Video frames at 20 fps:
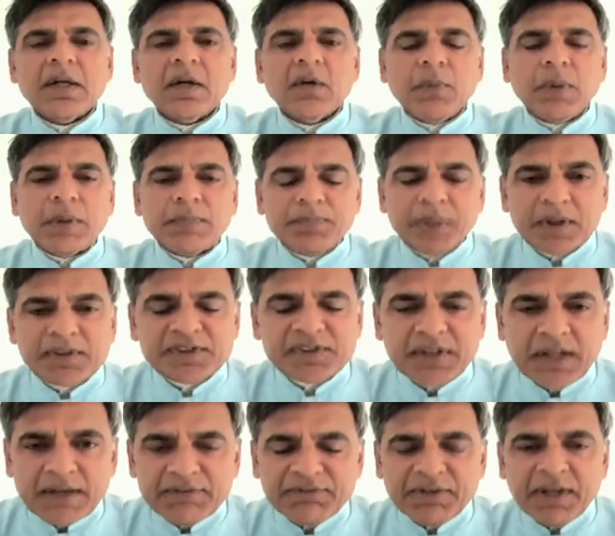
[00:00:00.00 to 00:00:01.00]
when
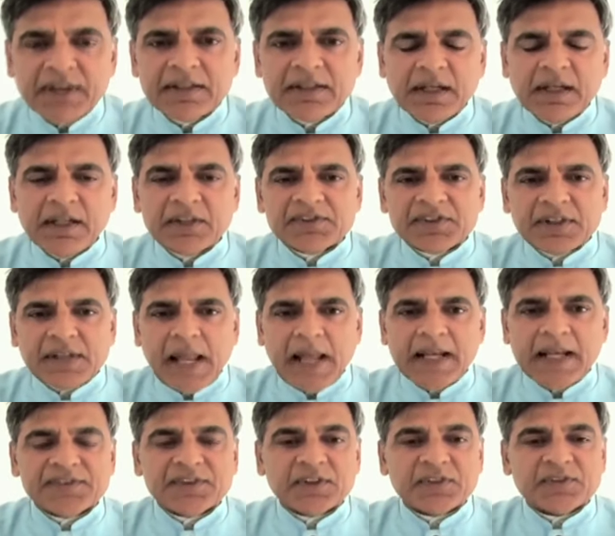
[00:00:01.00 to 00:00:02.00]
Personal FN did this
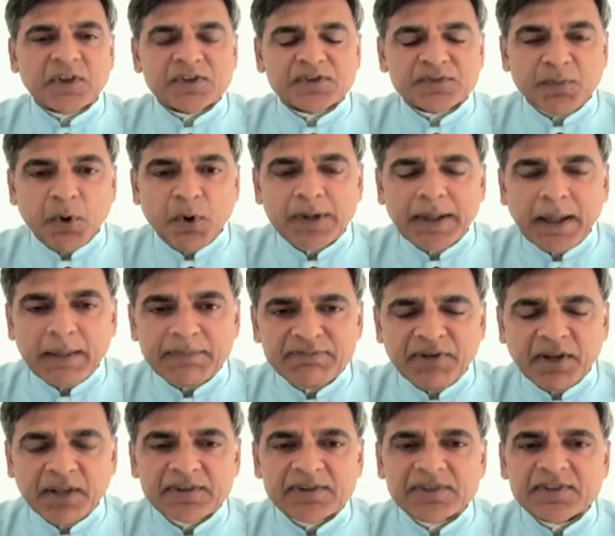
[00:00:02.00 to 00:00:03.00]
analysis on small cap
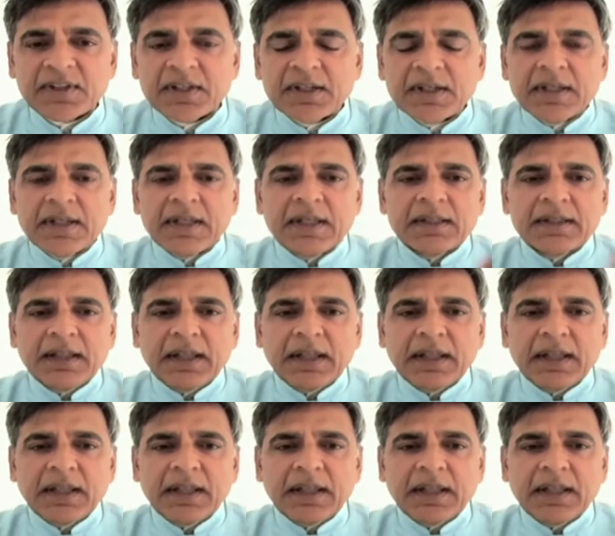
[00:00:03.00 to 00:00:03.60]
funds, they